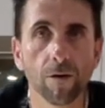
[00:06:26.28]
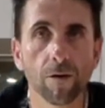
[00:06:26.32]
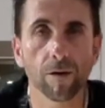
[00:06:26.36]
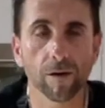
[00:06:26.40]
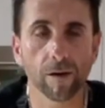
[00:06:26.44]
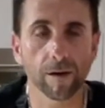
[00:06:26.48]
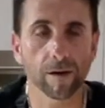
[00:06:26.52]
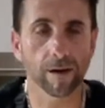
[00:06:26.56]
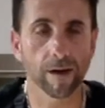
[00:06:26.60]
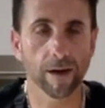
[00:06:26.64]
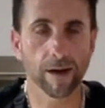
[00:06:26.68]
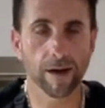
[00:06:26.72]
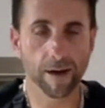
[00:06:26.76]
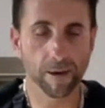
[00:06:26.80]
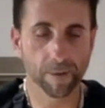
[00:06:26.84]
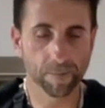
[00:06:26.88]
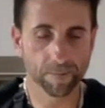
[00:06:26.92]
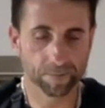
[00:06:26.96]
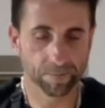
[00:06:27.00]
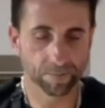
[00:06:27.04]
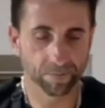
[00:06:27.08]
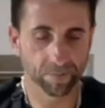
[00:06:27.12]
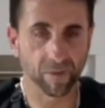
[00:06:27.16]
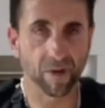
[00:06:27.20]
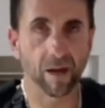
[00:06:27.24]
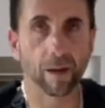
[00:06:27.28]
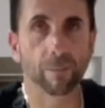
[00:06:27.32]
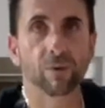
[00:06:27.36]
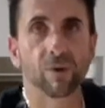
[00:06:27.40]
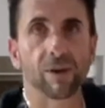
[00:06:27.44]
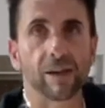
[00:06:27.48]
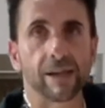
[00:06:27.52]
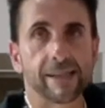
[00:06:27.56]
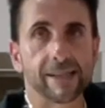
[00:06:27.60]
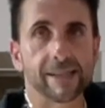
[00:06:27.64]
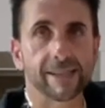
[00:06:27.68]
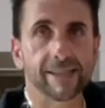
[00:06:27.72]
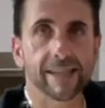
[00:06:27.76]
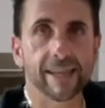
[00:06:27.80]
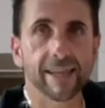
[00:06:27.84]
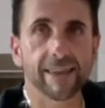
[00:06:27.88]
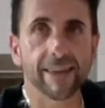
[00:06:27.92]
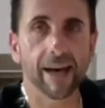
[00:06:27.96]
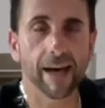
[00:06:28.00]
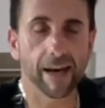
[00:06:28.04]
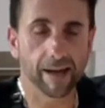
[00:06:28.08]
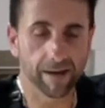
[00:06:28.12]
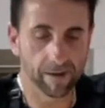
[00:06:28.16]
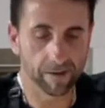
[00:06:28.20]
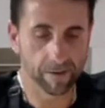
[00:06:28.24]
Okay, hope you can see
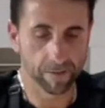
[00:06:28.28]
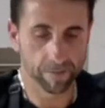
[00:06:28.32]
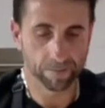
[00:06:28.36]
that.